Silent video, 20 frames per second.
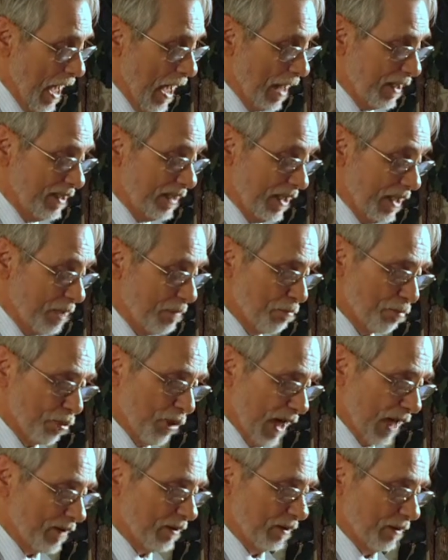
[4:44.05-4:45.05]
and
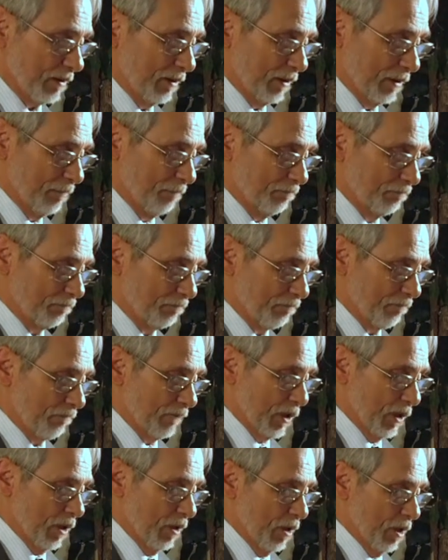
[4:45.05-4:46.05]
impractical
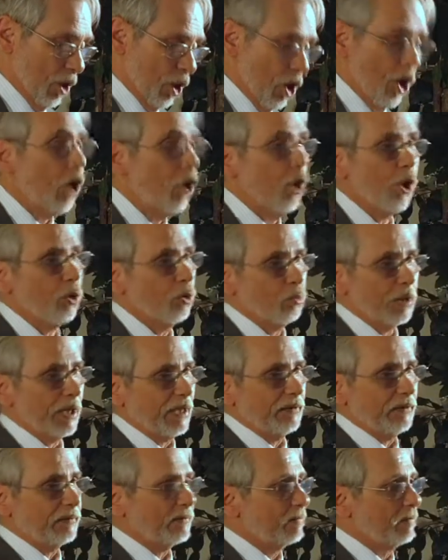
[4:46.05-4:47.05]

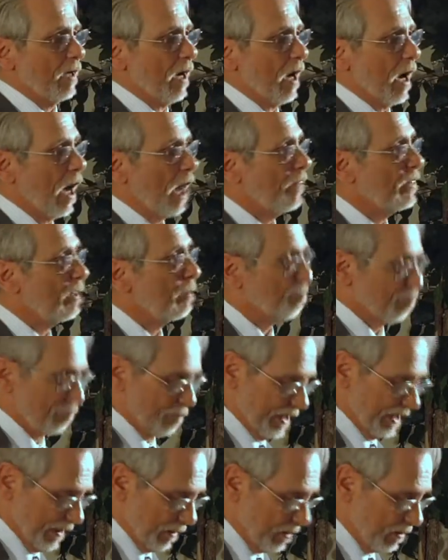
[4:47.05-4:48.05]
always on the
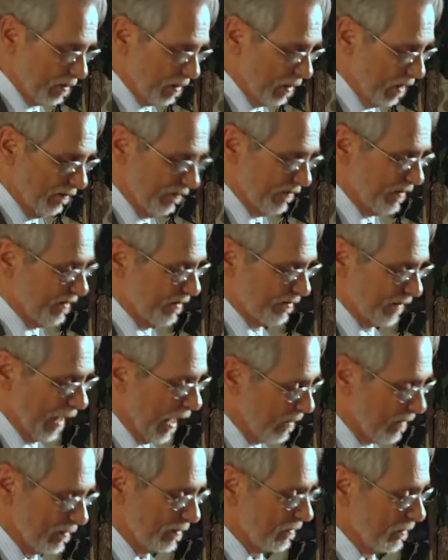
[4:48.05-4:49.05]
brink of
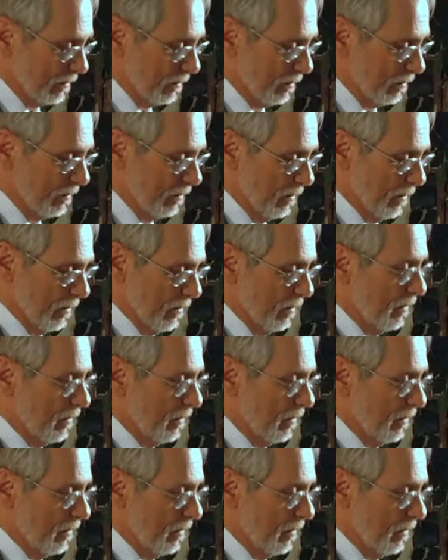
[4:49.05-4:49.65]
disaster